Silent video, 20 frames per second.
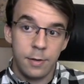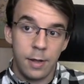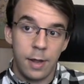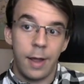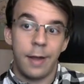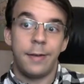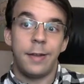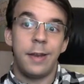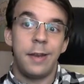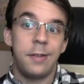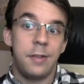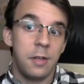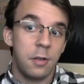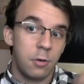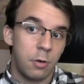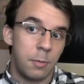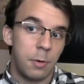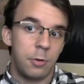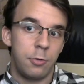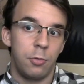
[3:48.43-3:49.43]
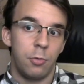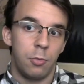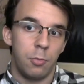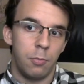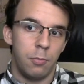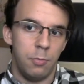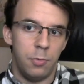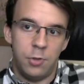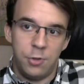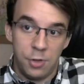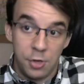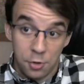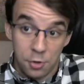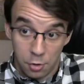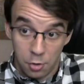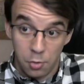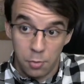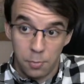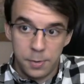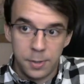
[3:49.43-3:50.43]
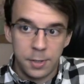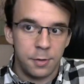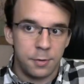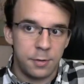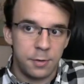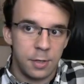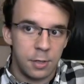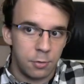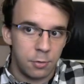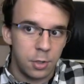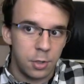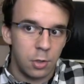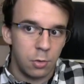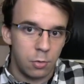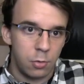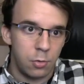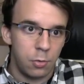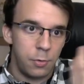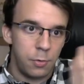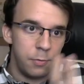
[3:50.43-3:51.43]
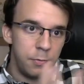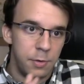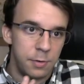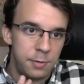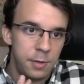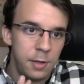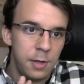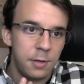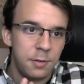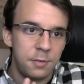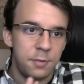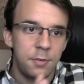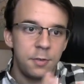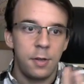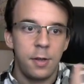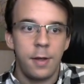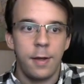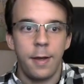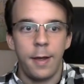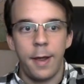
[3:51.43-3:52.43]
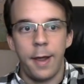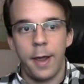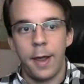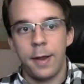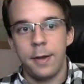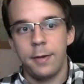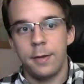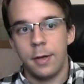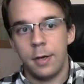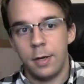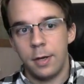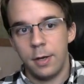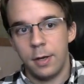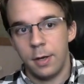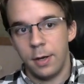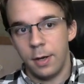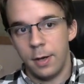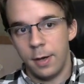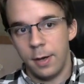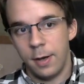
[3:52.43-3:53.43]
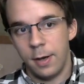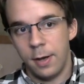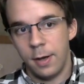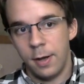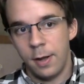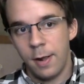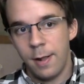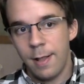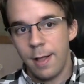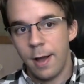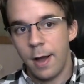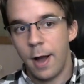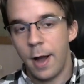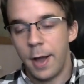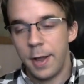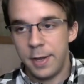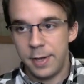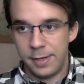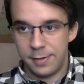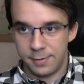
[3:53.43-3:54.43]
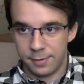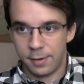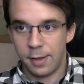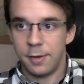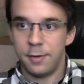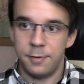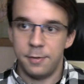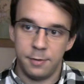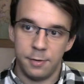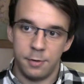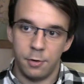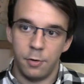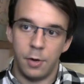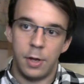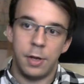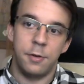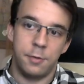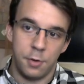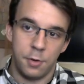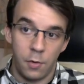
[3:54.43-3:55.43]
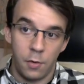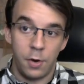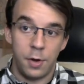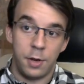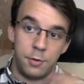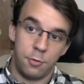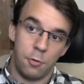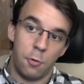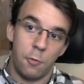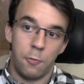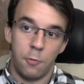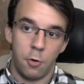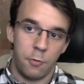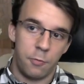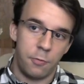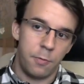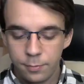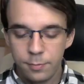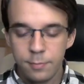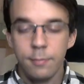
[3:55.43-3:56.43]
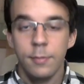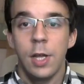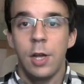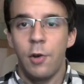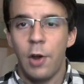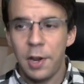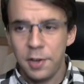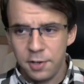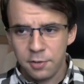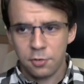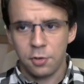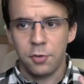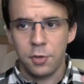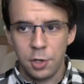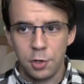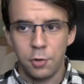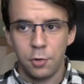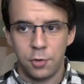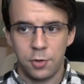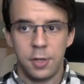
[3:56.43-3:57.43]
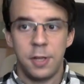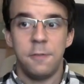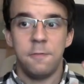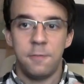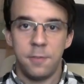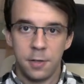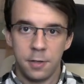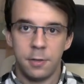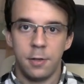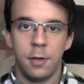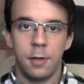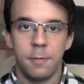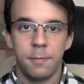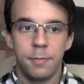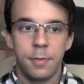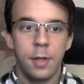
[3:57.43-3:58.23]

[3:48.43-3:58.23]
And then it increments to zero because it cannot go to 56, and uh, i is again zero, and so on and so forth, right? This continues infinitely.